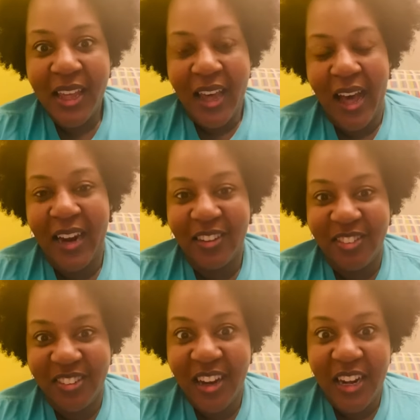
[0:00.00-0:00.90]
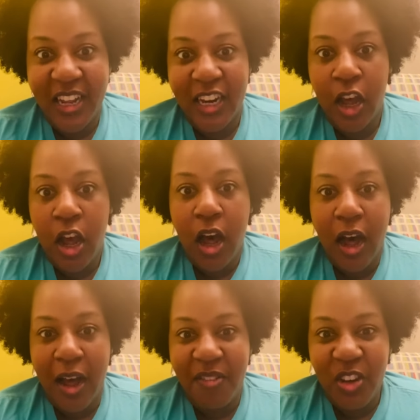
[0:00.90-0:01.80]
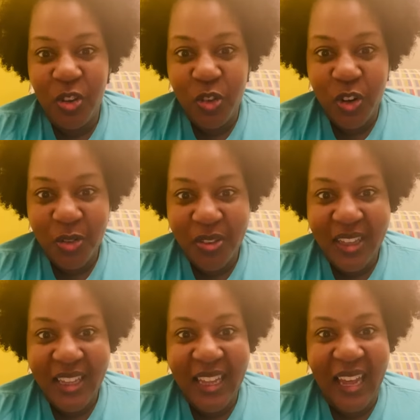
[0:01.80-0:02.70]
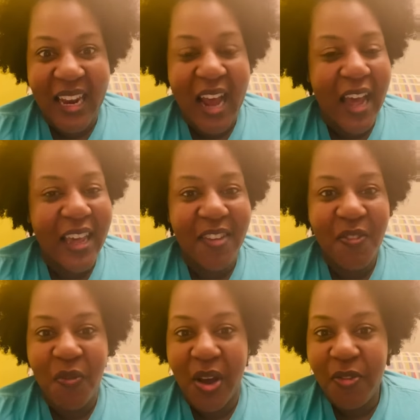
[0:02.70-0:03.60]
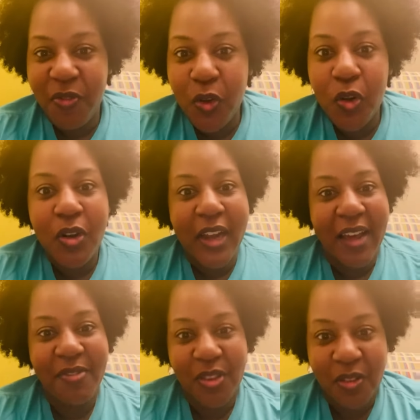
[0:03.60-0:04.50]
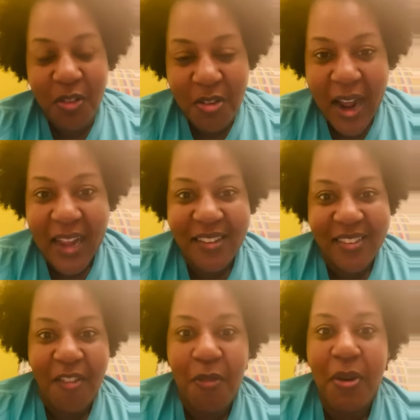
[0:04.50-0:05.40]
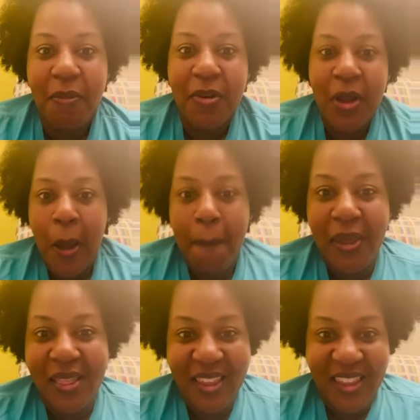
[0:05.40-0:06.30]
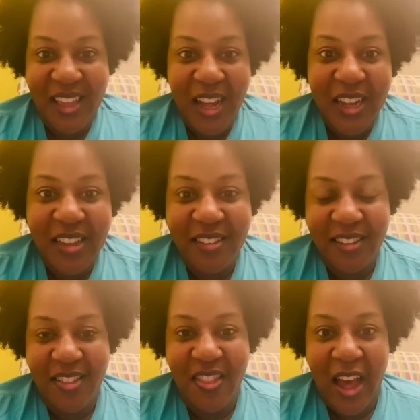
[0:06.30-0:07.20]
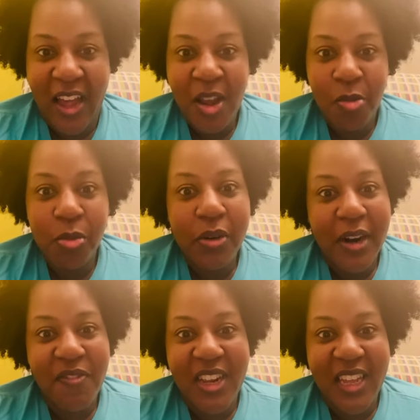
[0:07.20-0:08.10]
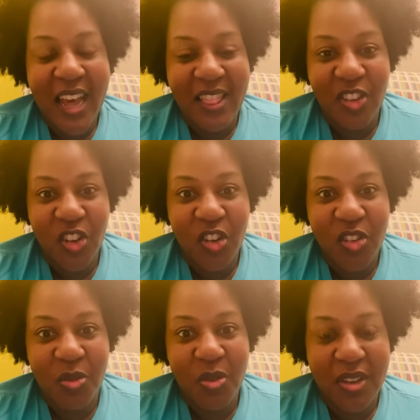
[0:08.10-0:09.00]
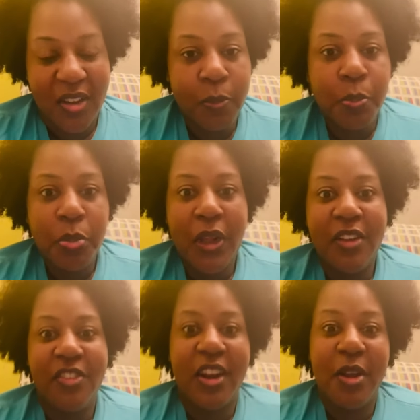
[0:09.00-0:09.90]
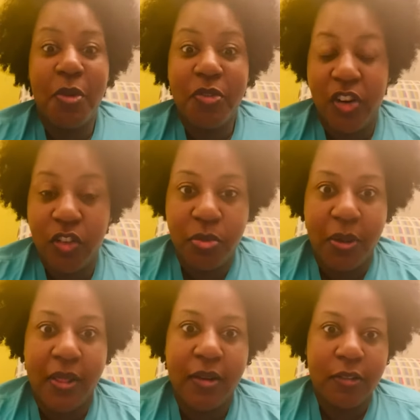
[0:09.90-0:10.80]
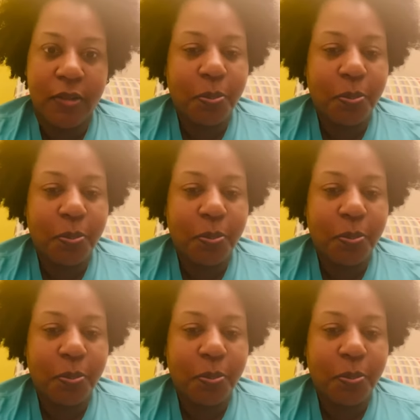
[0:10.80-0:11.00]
at a shut-in in New Jersey, and I gave my full life to Christ. I remember being the youngest in that prayer meeting at the church. It was a shut-in with church mothers.